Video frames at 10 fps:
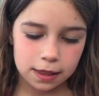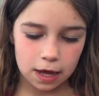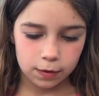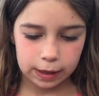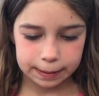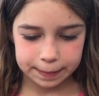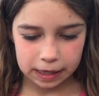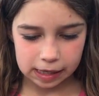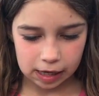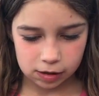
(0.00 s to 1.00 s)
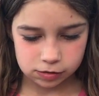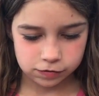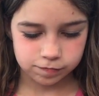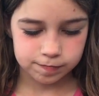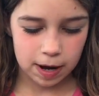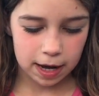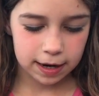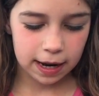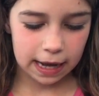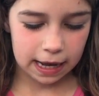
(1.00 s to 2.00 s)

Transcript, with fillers: that we made out of mud